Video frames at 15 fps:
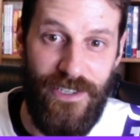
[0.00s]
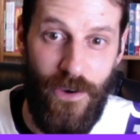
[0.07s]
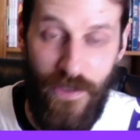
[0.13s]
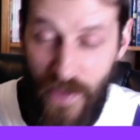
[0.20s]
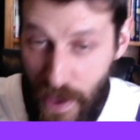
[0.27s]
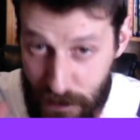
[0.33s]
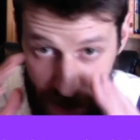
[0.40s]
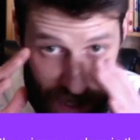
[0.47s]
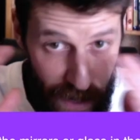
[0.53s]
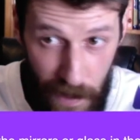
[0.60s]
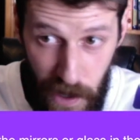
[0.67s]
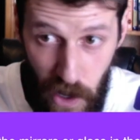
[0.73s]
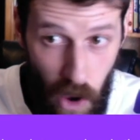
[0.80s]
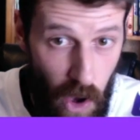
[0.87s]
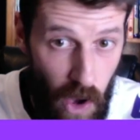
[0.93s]
So they pick up
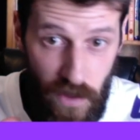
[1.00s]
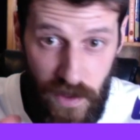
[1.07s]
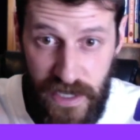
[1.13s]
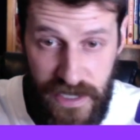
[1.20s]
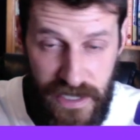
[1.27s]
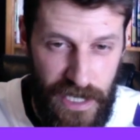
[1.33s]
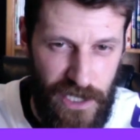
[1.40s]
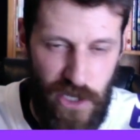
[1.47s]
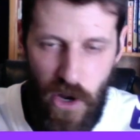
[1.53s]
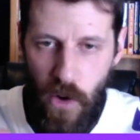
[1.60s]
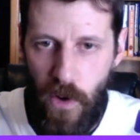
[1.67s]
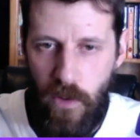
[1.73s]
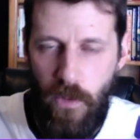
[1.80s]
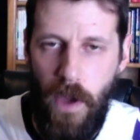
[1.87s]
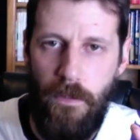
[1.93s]
on all these things. You know,
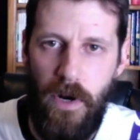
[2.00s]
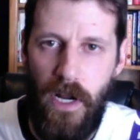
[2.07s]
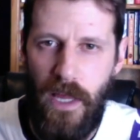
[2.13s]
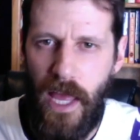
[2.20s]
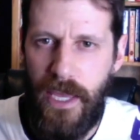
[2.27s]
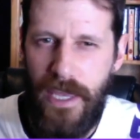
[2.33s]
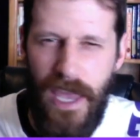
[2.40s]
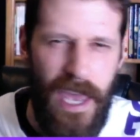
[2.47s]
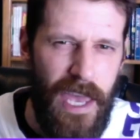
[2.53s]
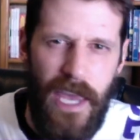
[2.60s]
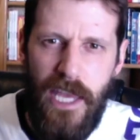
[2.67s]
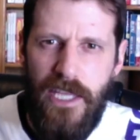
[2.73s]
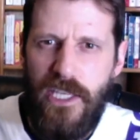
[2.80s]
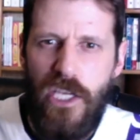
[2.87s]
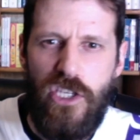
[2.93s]
when women are like,
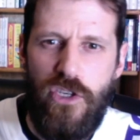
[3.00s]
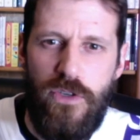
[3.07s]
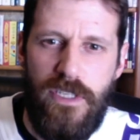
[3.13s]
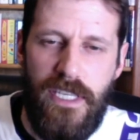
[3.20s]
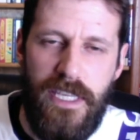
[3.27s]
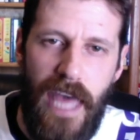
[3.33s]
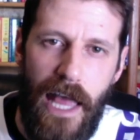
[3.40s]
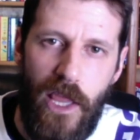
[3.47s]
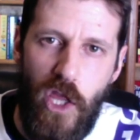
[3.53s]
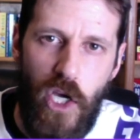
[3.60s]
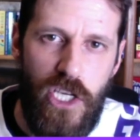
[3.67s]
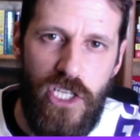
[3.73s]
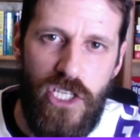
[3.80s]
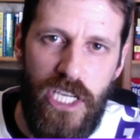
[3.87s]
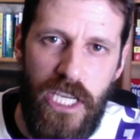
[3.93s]
did you see that
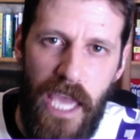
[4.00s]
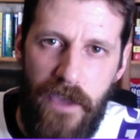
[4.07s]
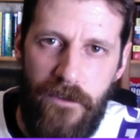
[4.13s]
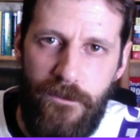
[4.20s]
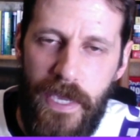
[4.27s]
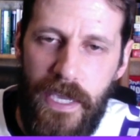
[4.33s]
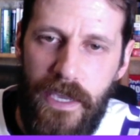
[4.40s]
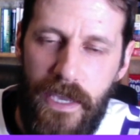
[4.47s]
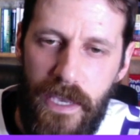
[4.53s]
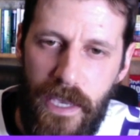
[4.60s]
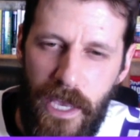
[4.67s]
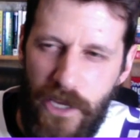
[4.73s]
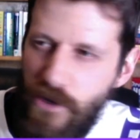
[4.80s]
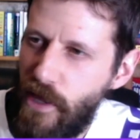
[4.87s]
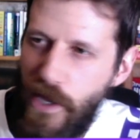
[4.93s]
look she gave me?
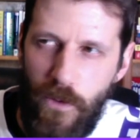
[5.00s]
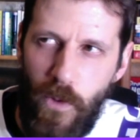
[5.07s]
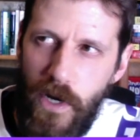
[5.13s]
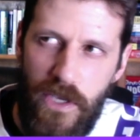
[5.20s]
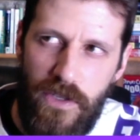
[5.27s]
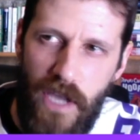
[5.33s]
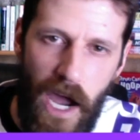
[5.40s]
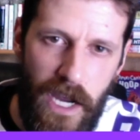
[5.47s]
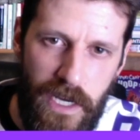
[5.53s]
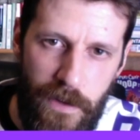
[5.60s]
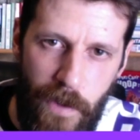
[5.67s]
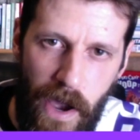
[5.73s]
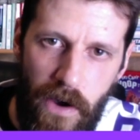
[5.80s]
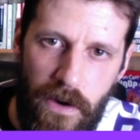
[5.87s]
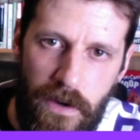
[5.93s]
And you're like, what are you talking
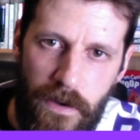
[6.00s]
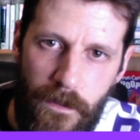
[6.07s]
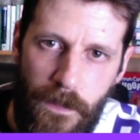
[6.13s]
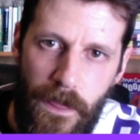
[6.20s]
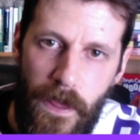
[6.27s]
about?